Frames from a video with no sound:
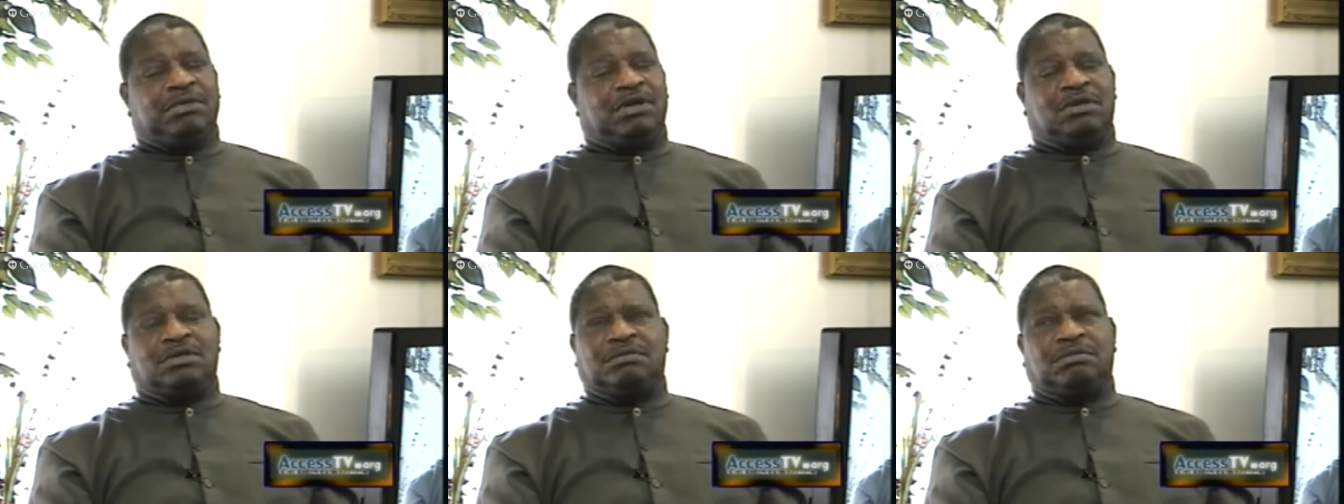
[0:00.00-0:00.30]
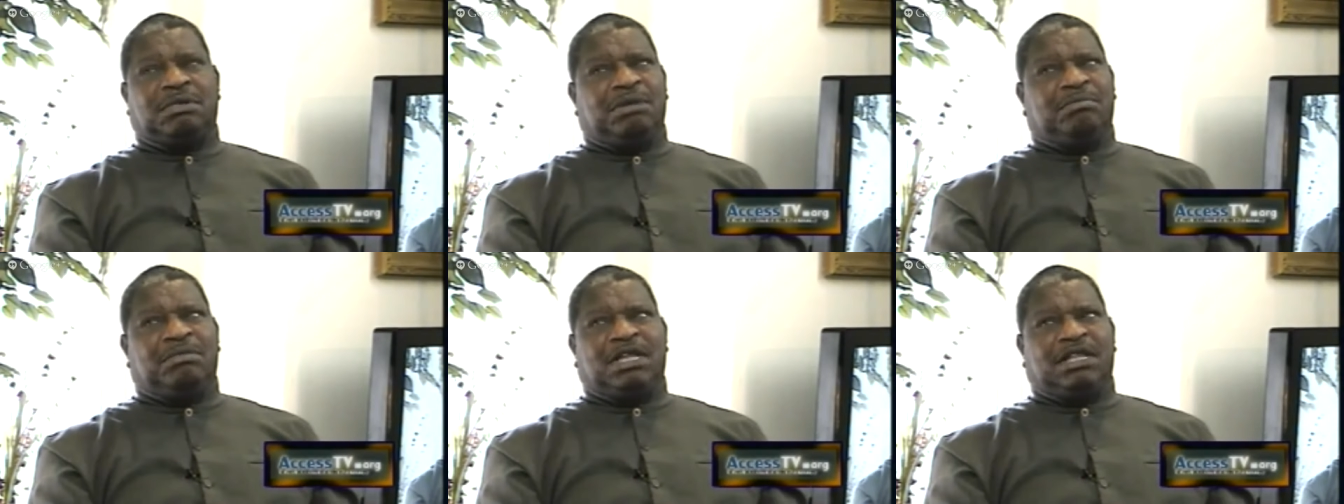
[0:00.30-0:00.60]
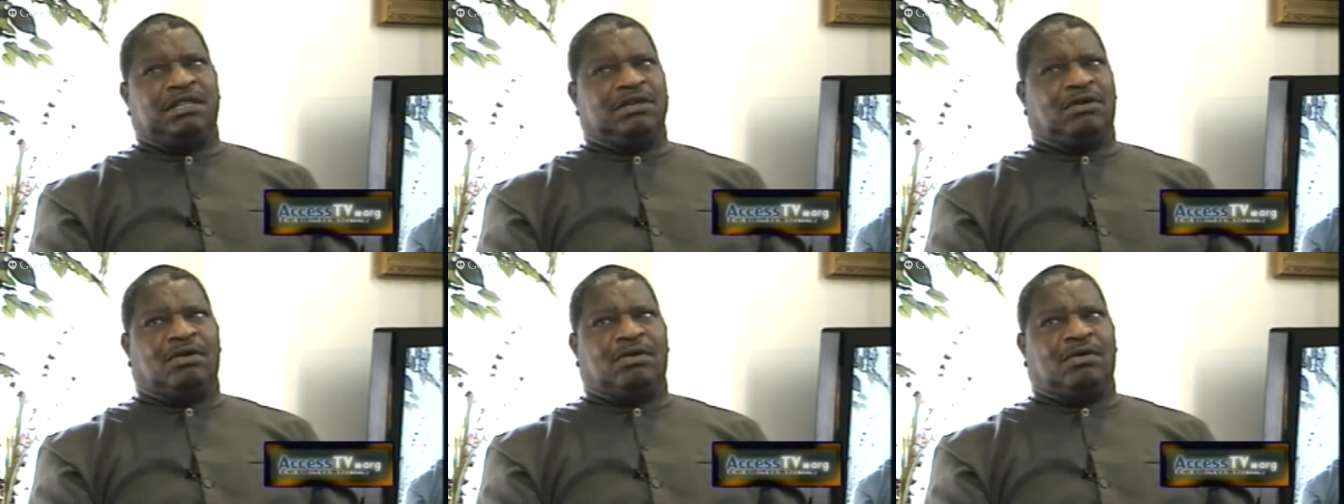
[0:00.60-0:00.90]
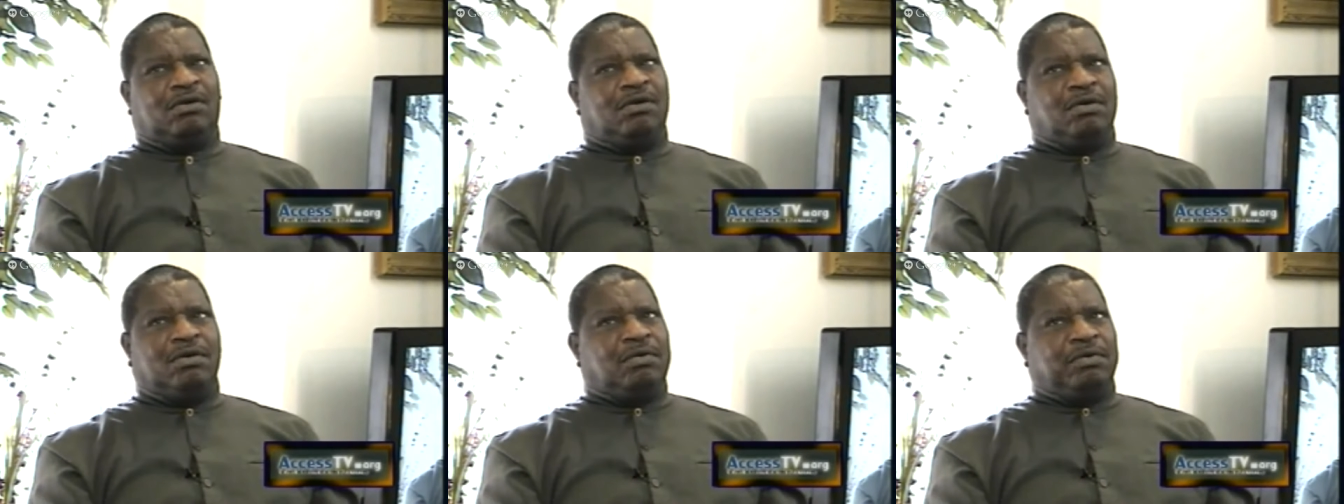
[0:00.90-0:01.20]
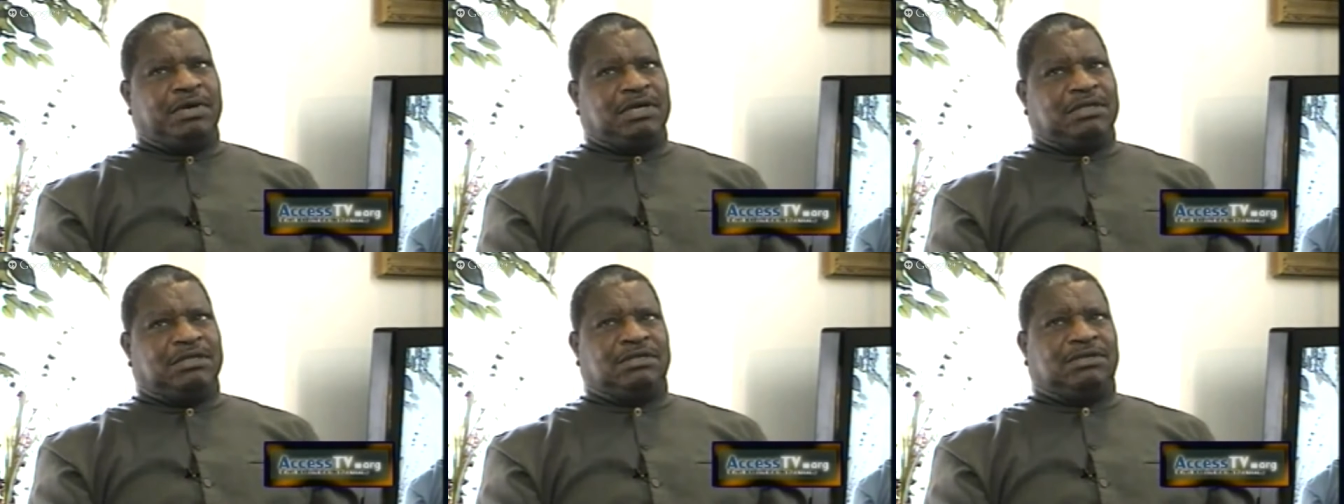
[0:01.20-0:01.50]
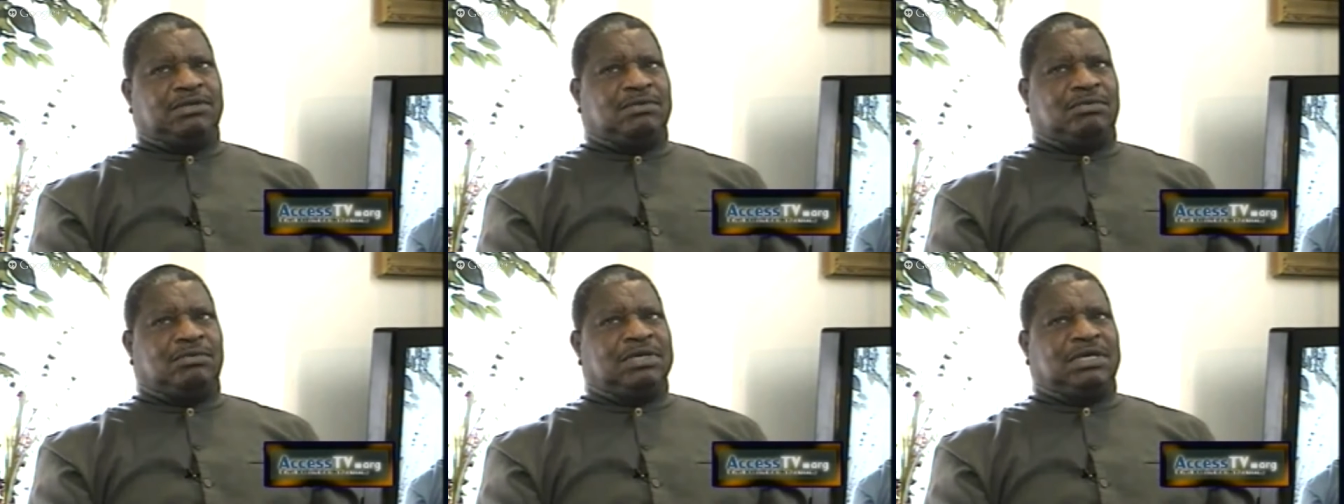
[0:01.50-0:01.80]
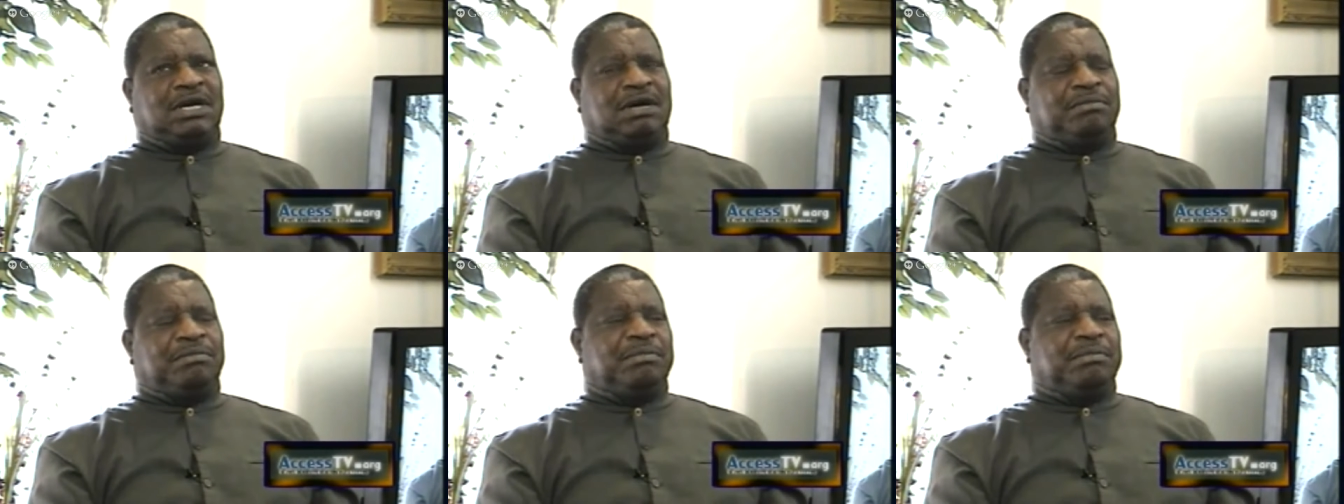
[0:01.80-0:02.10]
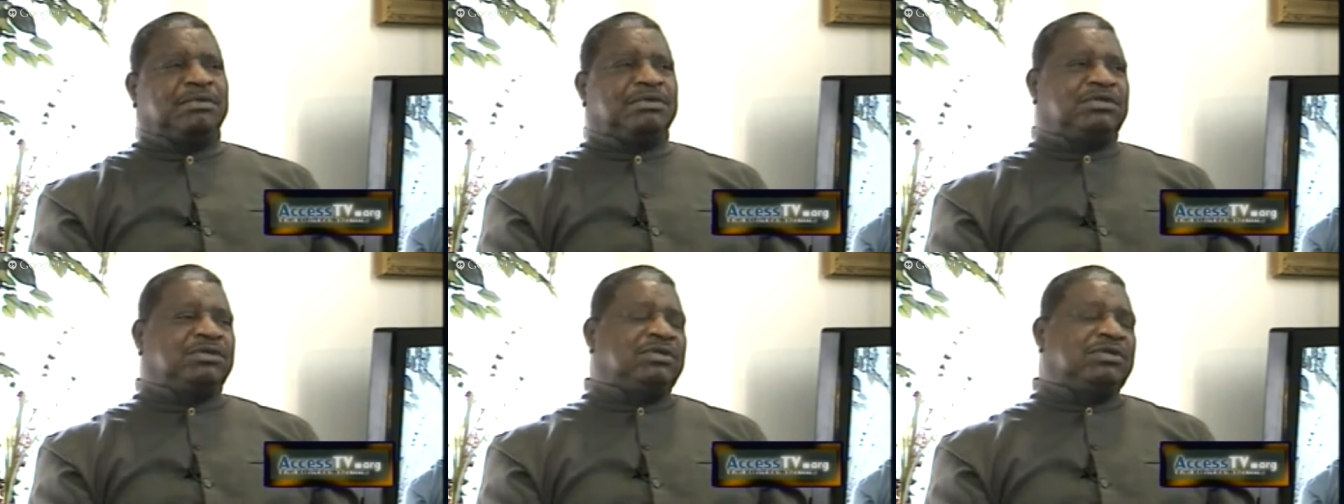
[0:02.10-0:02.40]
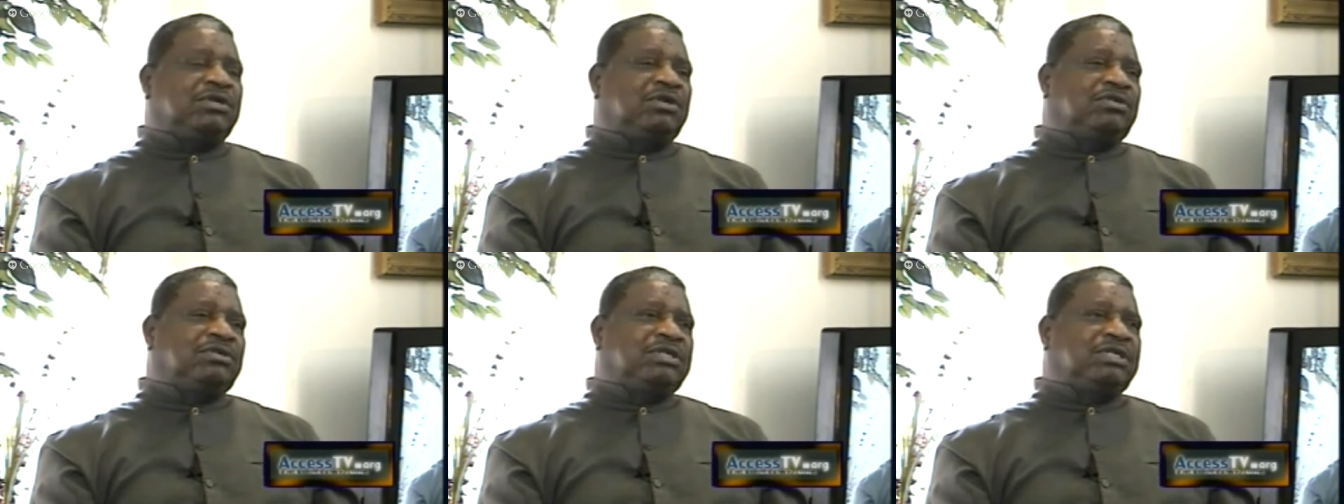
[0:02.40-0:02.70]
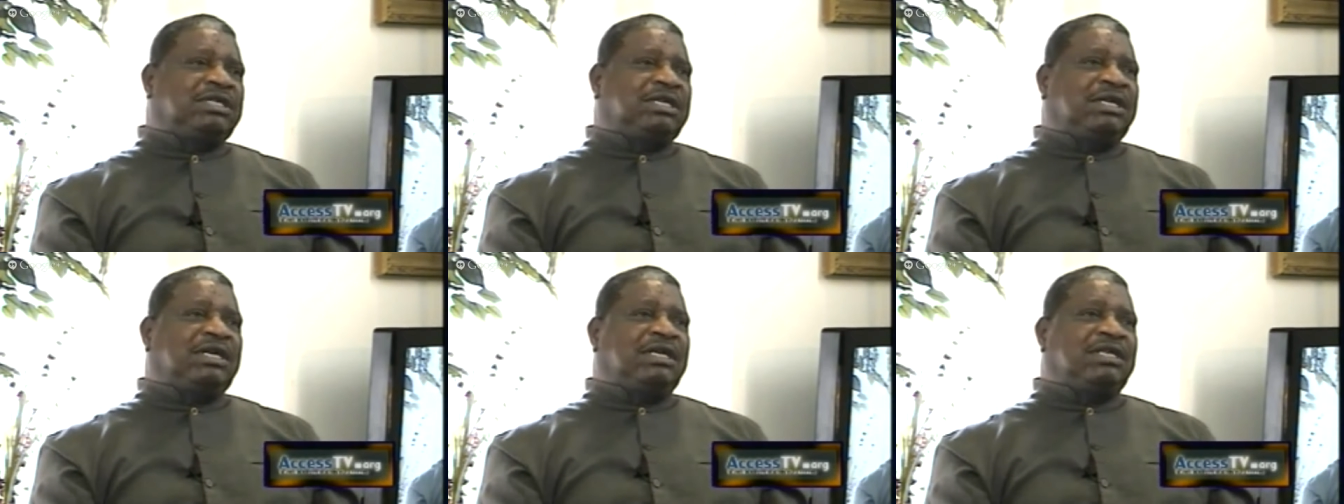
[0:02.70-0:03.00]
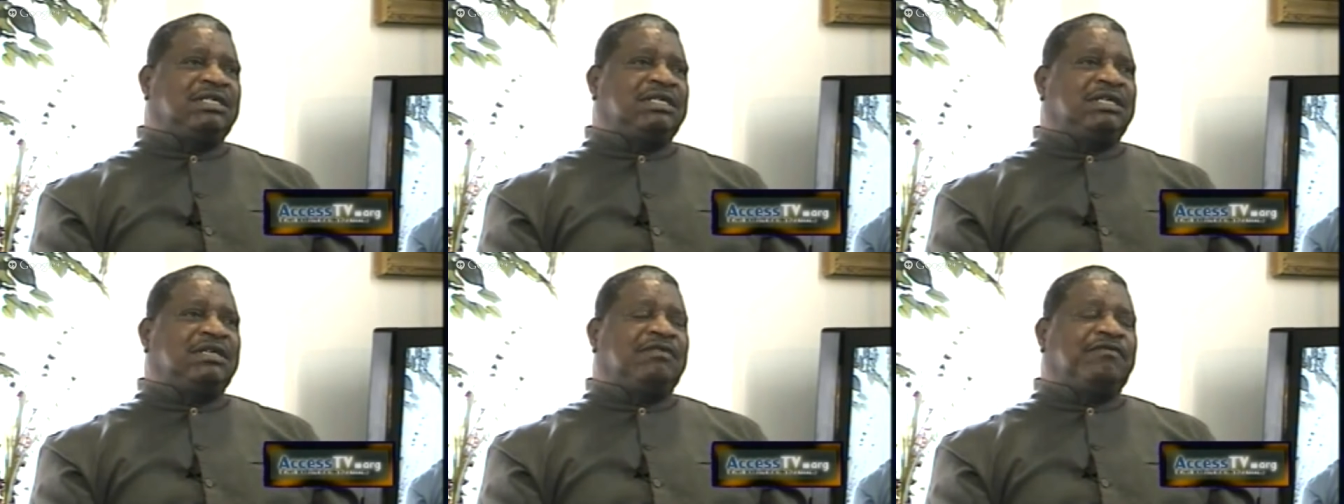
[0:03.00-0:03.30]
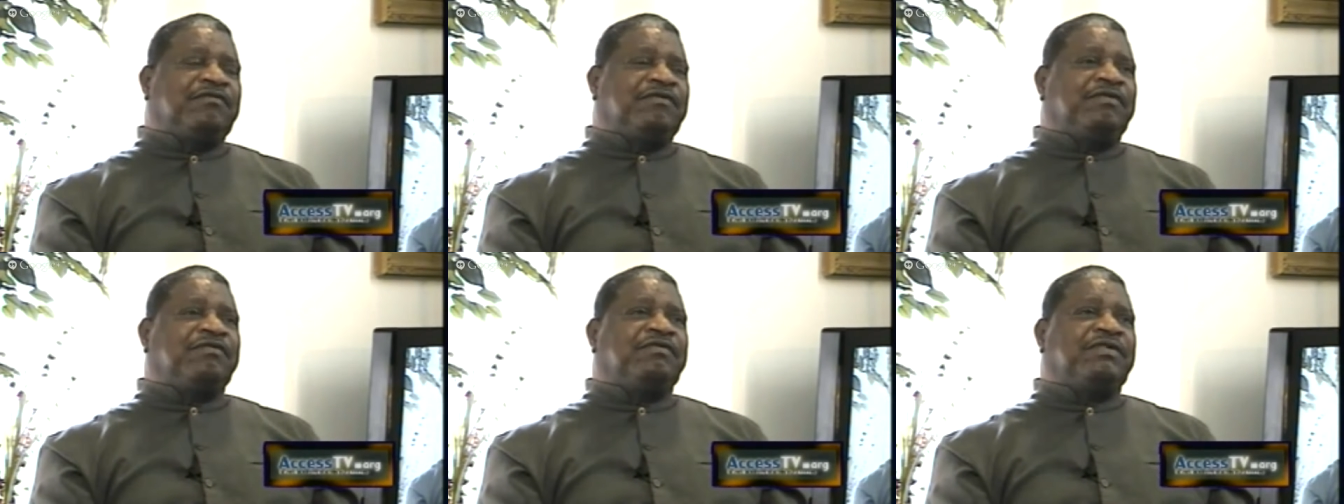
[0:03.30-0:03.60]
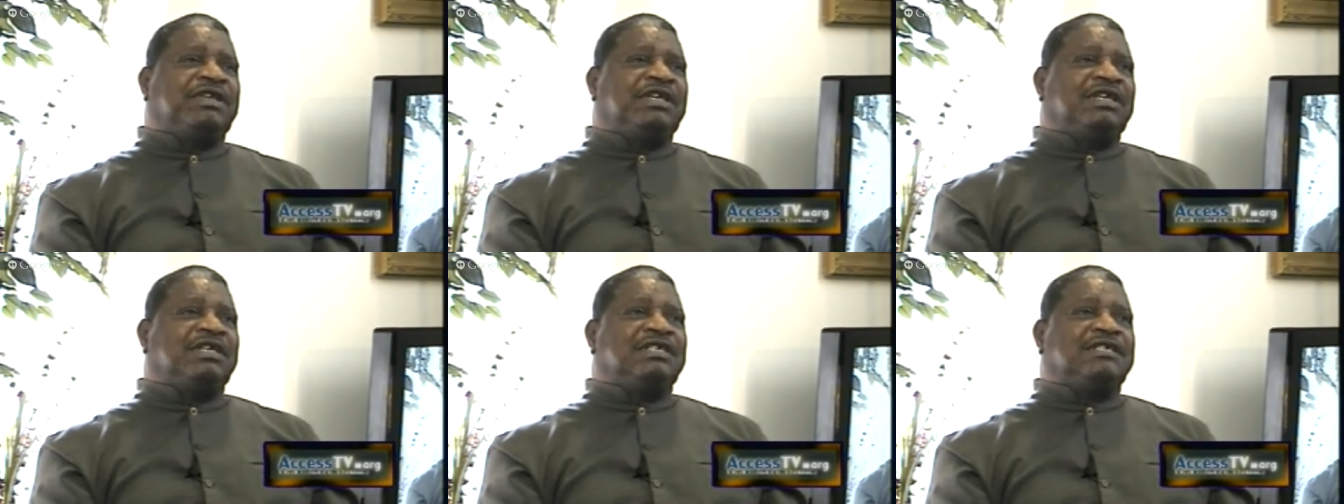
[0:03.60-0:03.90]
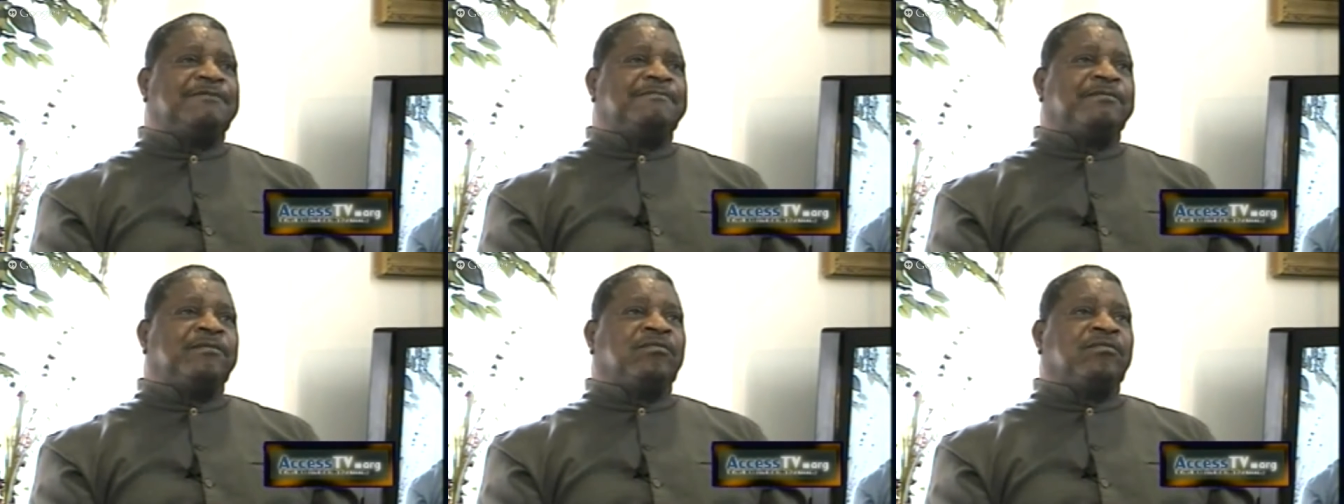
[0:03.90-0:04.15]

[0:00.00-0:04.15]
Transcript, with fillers: because my mother always tooled up during those days in the 50s